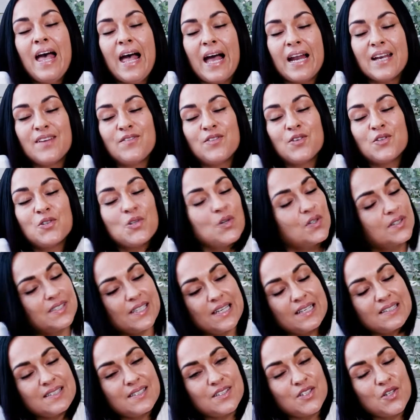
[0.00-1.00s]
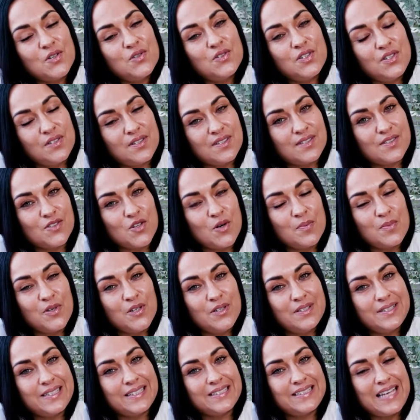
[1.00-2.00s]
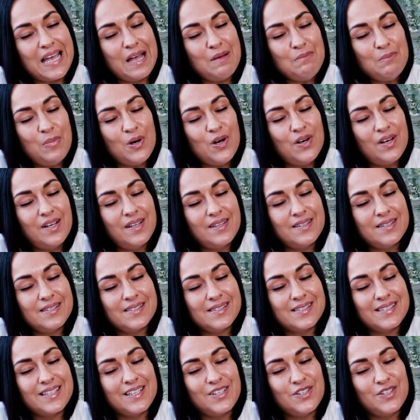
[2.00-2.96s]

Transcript: And if your doctor hasn't told you to stop using tampons,